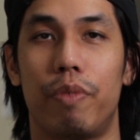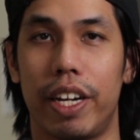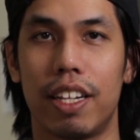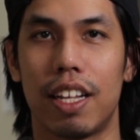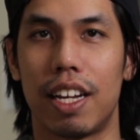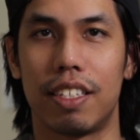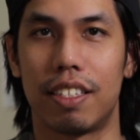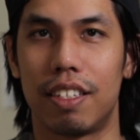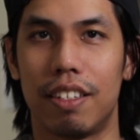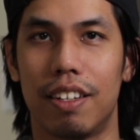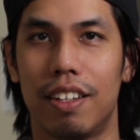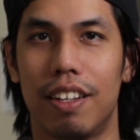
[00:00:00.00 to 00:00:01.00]
realized
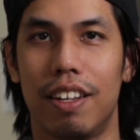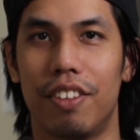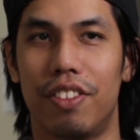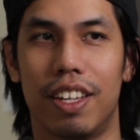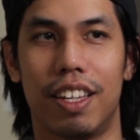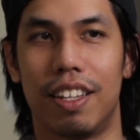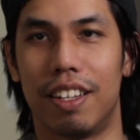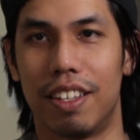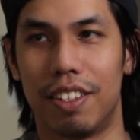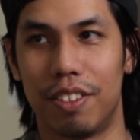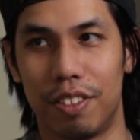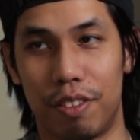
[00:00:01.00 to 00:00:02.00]
that
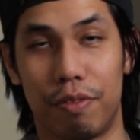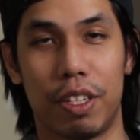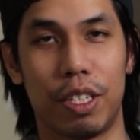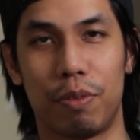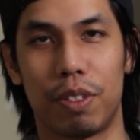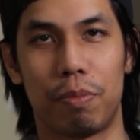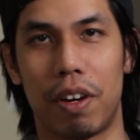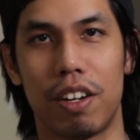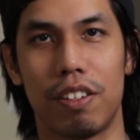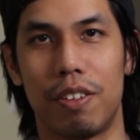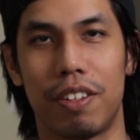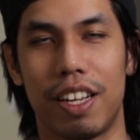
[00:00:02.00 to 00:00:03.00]
the villain was
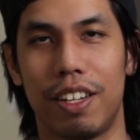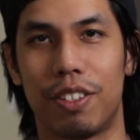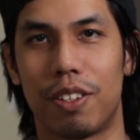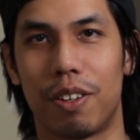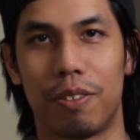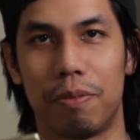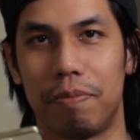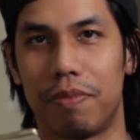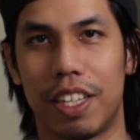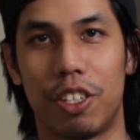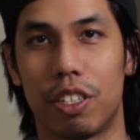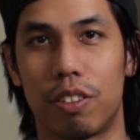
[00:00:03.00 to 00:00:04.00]
monologuing, so
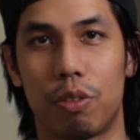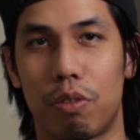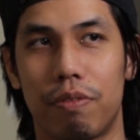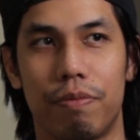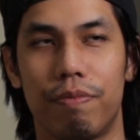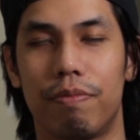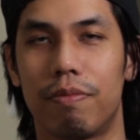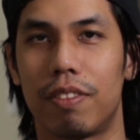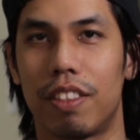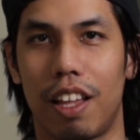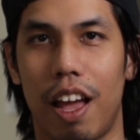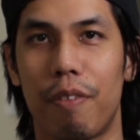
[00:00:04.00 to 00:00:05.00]
he just sort of
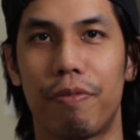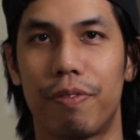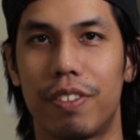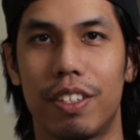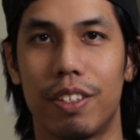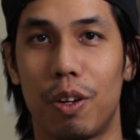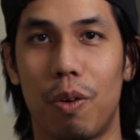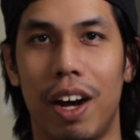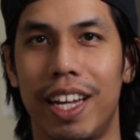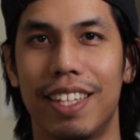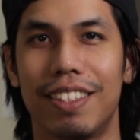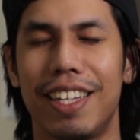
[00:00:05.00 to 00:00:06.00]
left
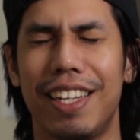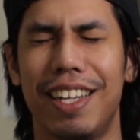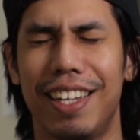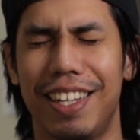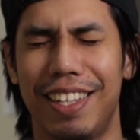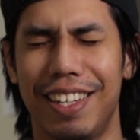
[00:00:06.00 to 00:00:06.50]
quietly.